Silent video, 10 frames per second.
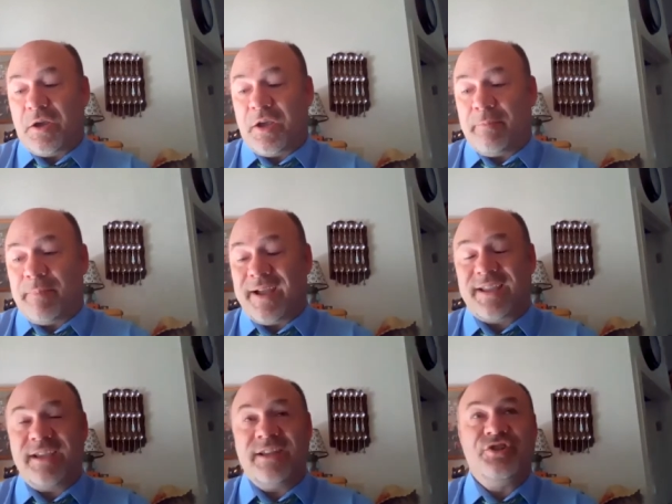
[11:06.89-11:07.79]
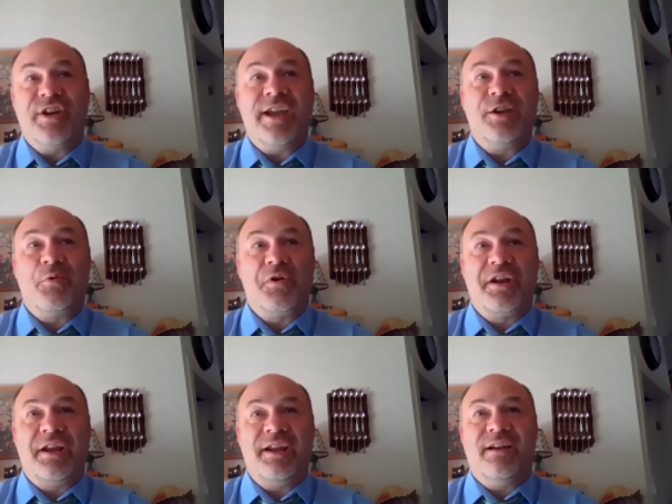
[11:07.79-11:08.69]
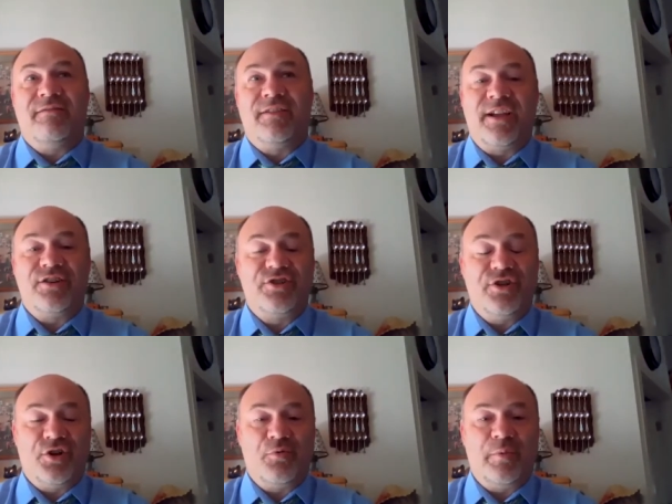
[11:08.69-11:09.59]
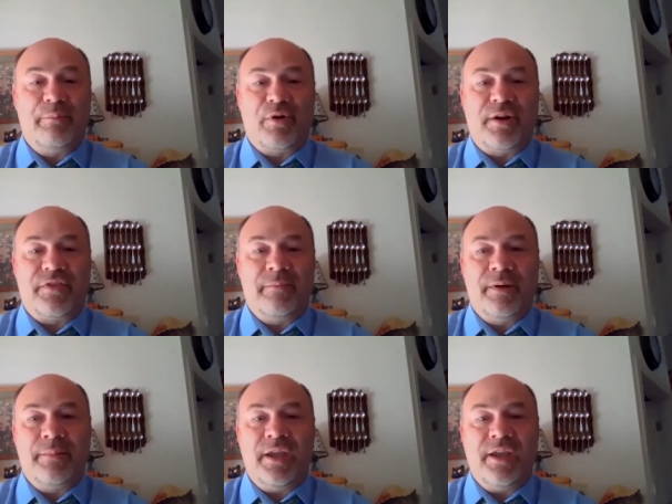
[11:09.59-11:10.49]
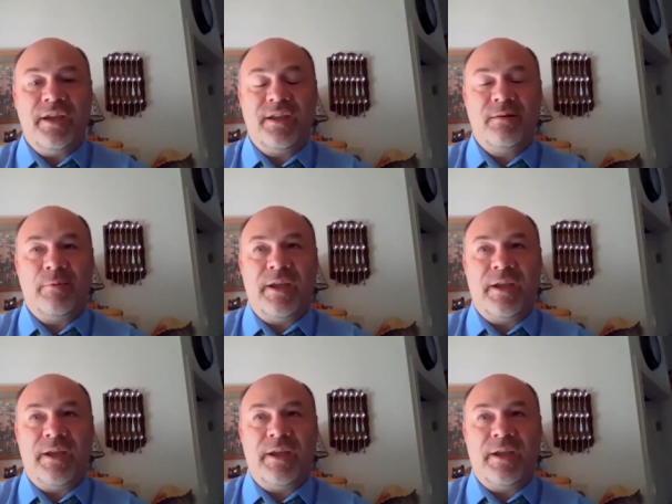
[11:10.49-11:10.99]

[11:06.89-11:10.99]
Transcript: uh, back in January of last year, we brought the mummy in.